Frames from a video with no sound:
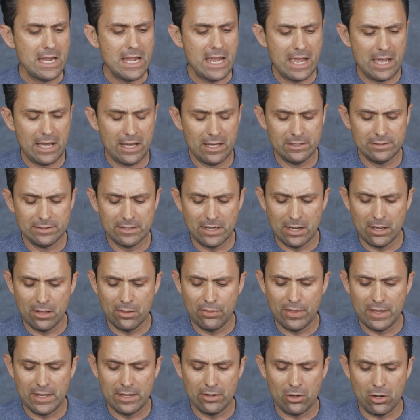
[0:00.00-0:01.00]
and
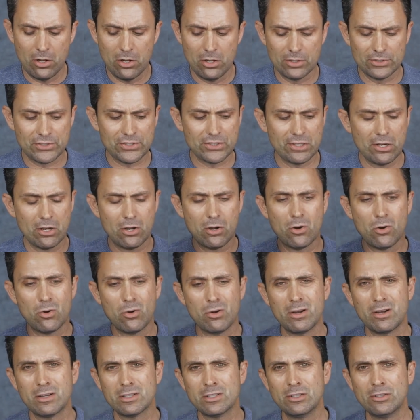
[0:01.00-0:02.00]
then
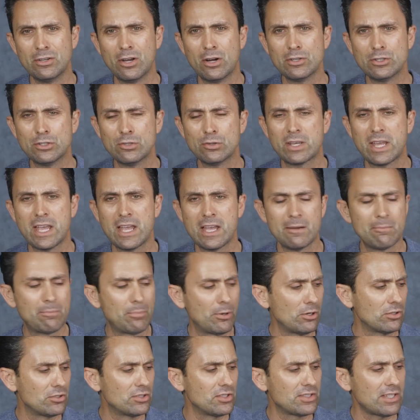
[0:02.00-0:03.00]
also, you can
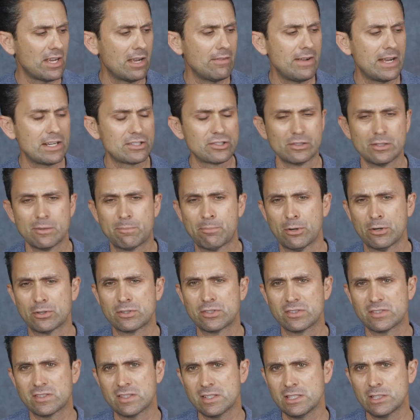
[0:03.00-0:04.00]
purchase, I've actually
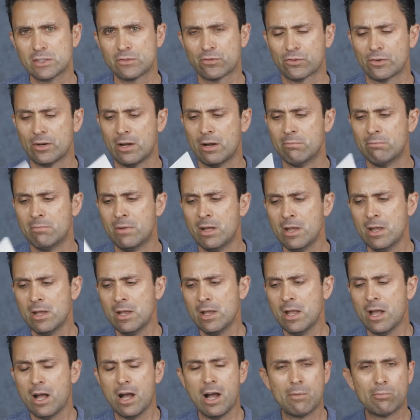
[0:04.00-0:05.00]
purchased these from
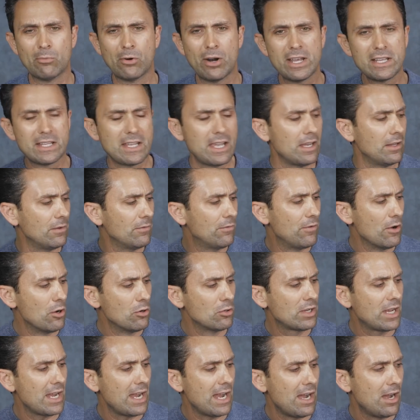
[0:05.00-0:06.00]
Reikan
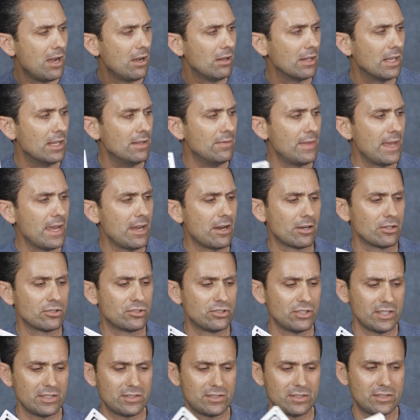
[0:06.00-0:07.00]
FoCal, and they are
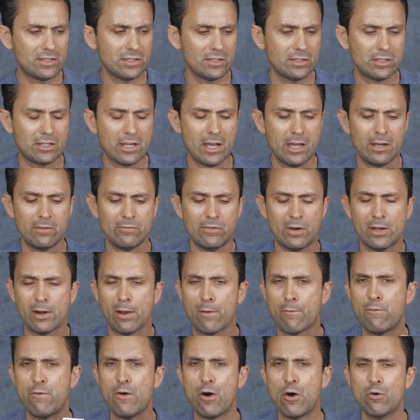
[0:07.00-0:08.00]
just kind of on
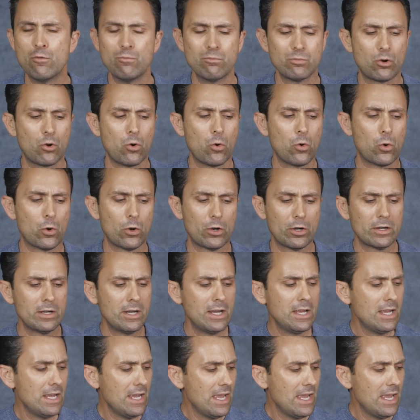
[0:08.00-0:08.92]
a foam core.